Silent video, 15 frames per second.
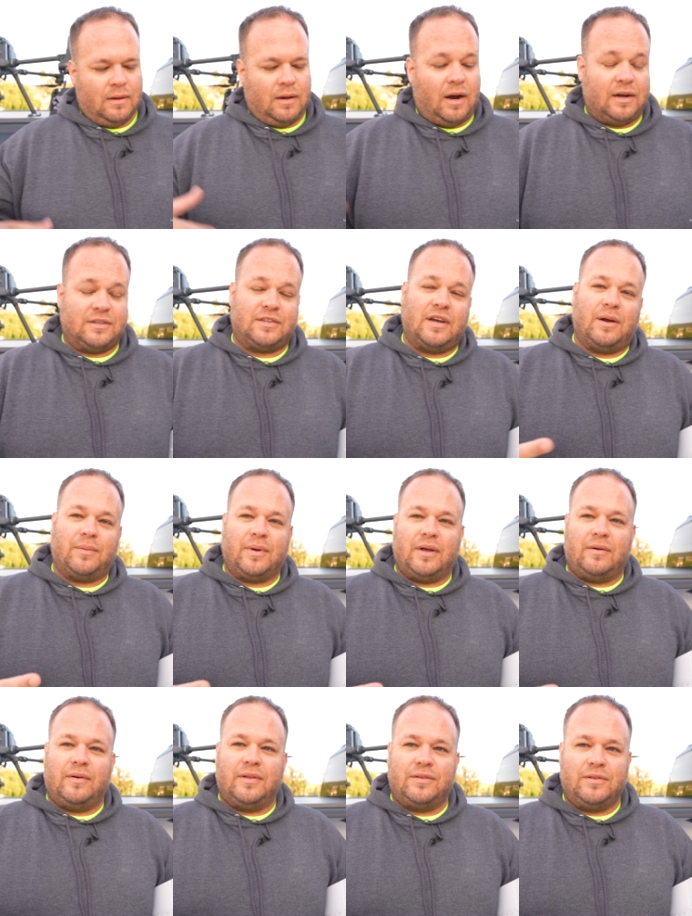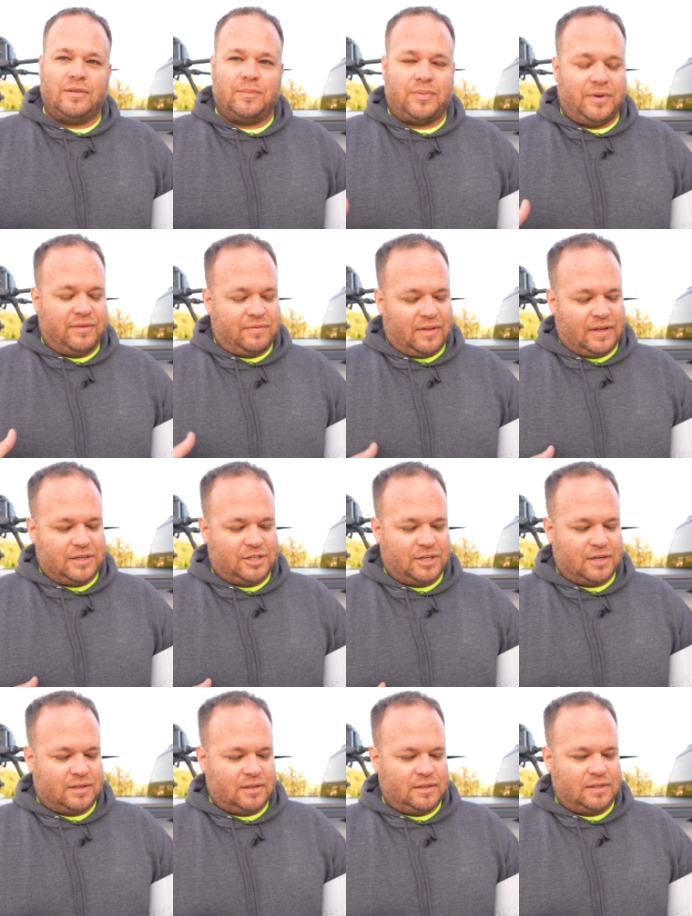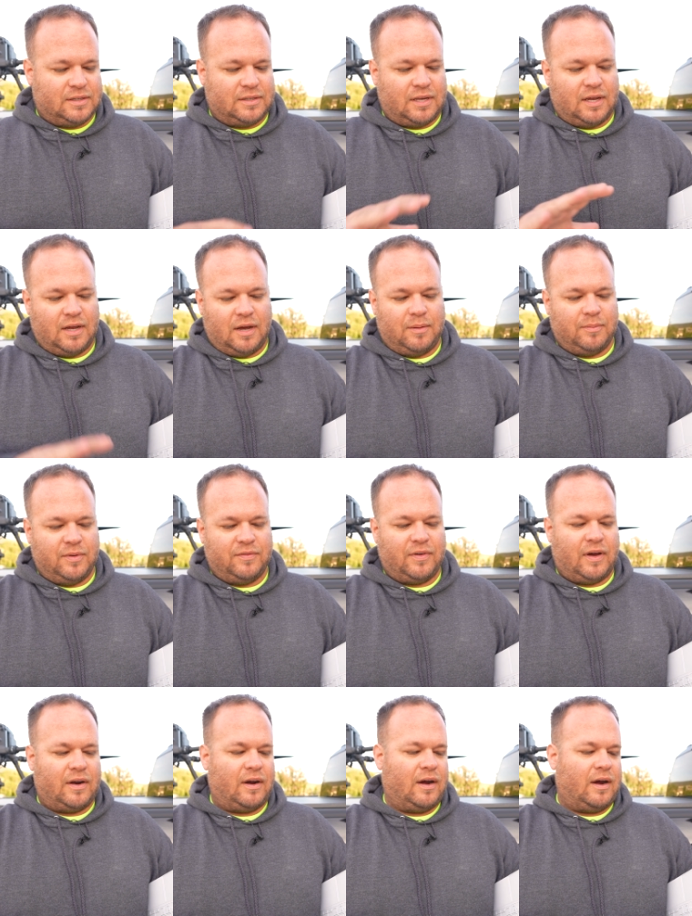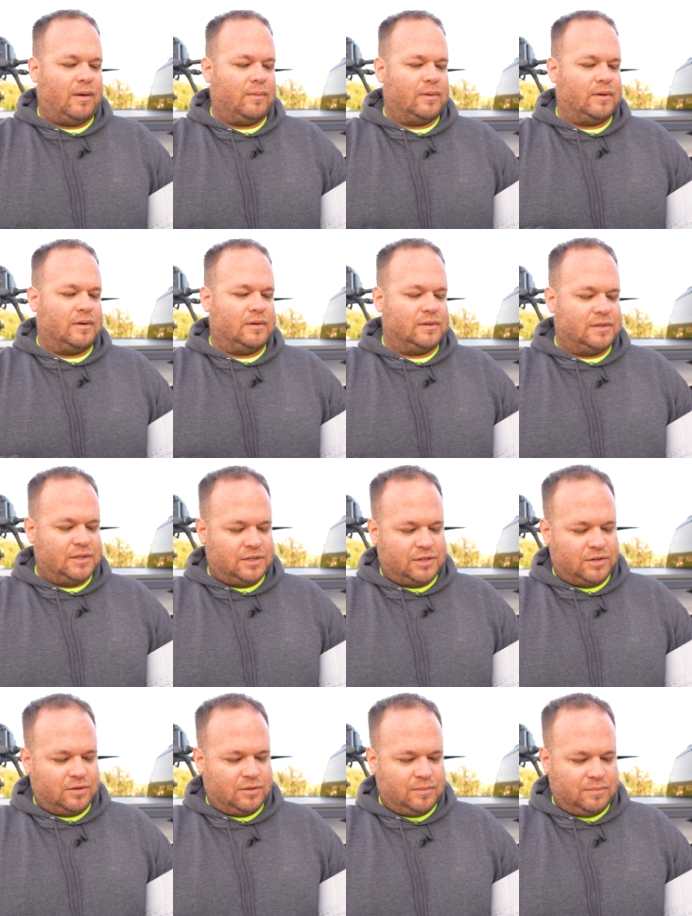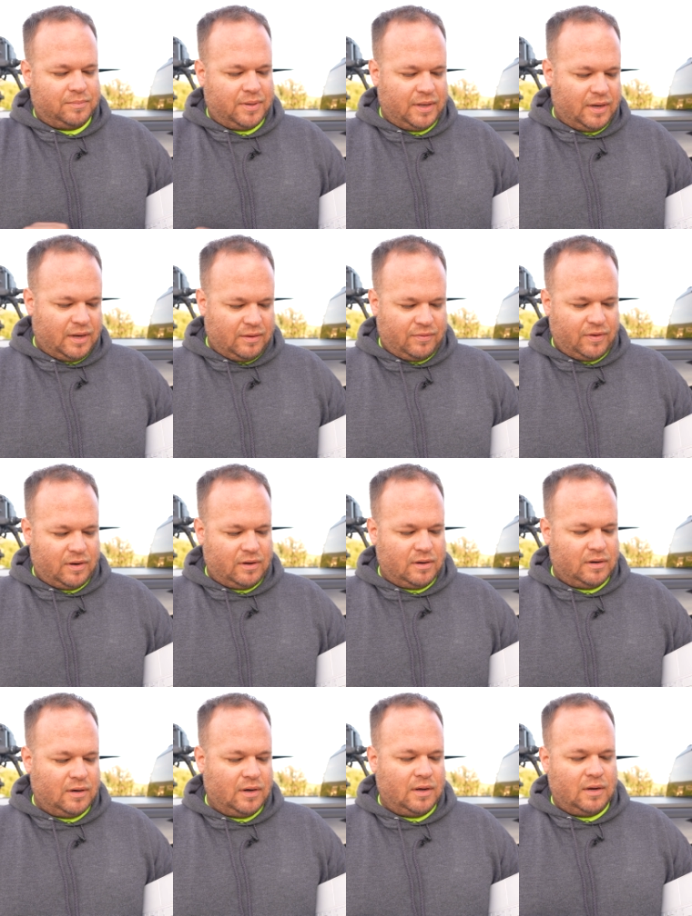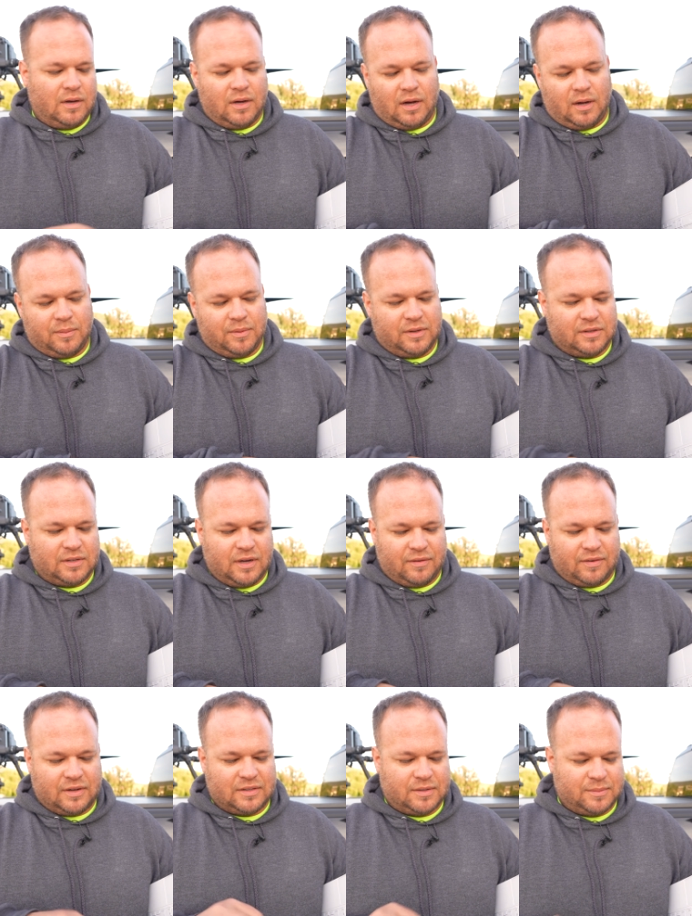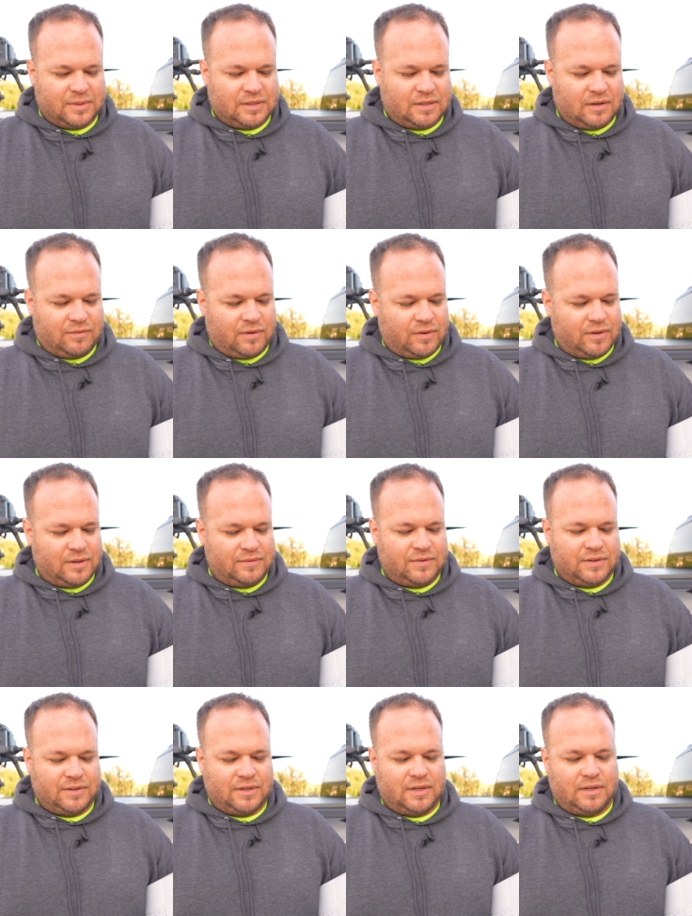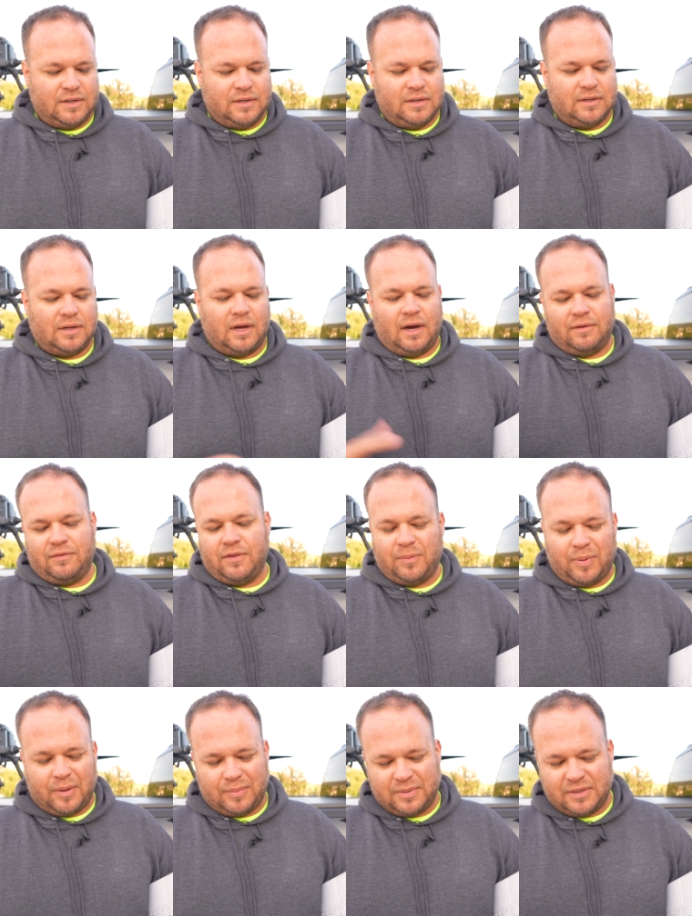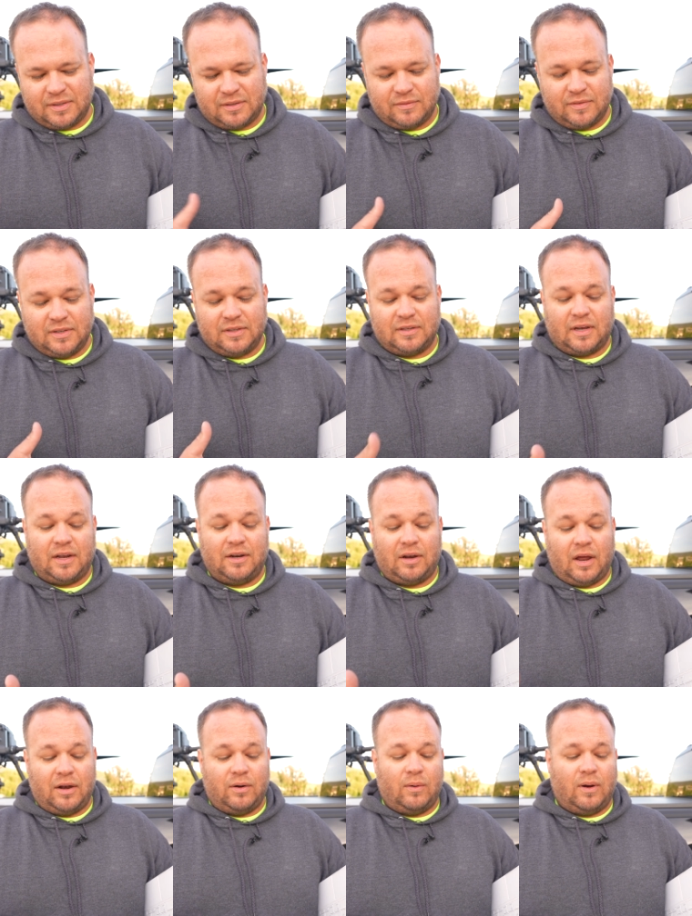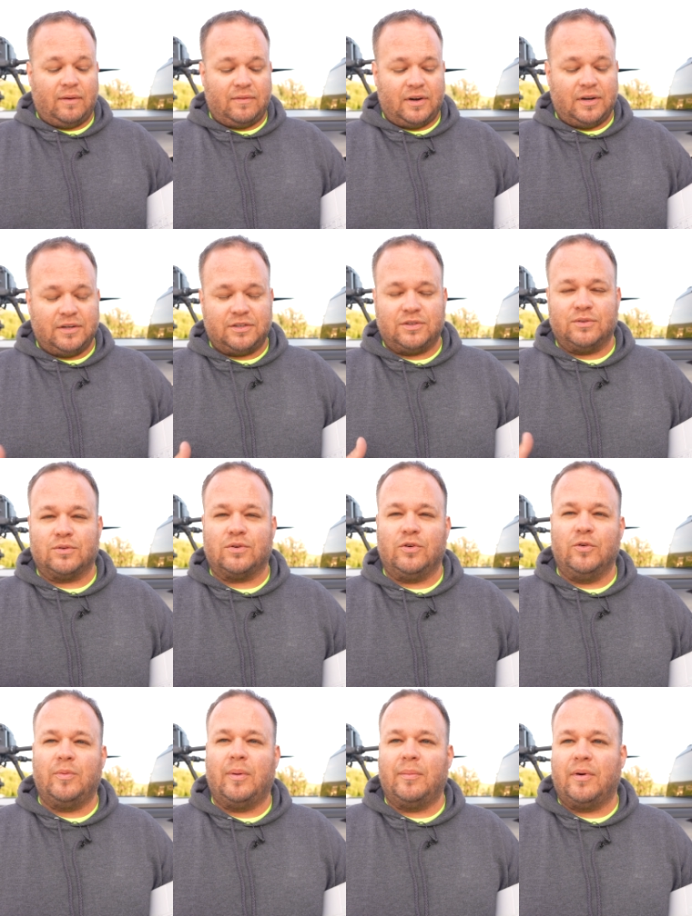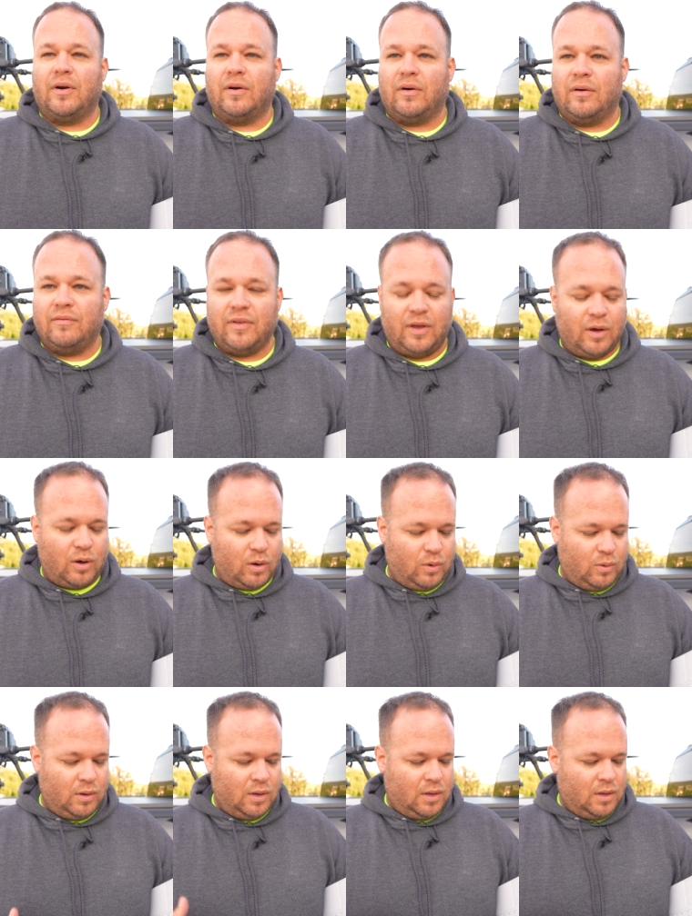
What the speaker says: All right, so now we're gonna run through the pre-flight checklist. We've got our digital PDF here. You can see I've got some of the stuff already filled in. For the purposes of this, I don't have an additional crew member or a VO.